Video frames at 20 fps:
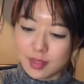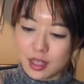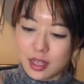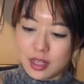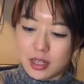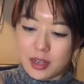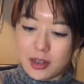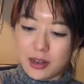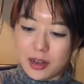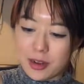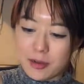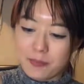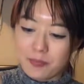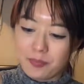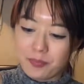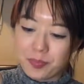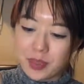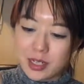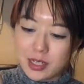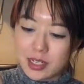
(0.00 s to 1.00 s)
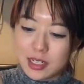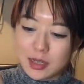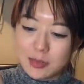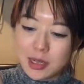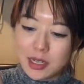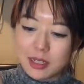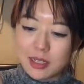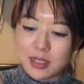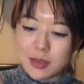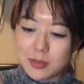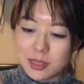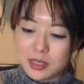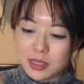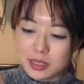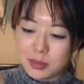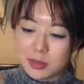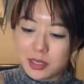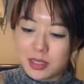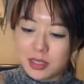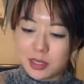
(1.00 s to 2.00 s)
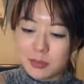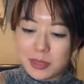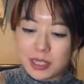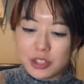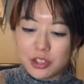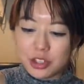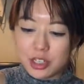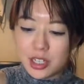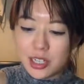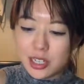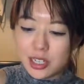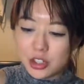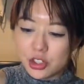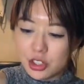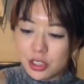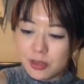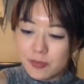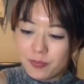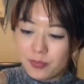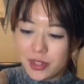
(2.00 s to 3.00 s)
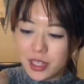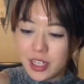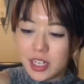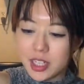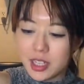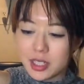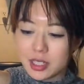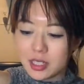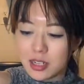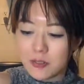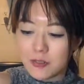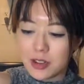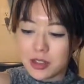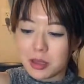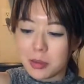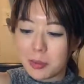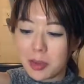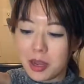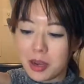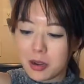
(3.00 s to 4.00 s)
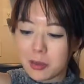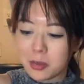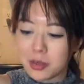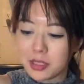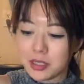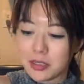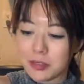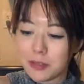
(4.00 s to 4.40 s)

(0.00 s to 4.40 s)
Okay. Mixing, mixing, mixing, mixing. Make sure you get the stuff on the bottom too.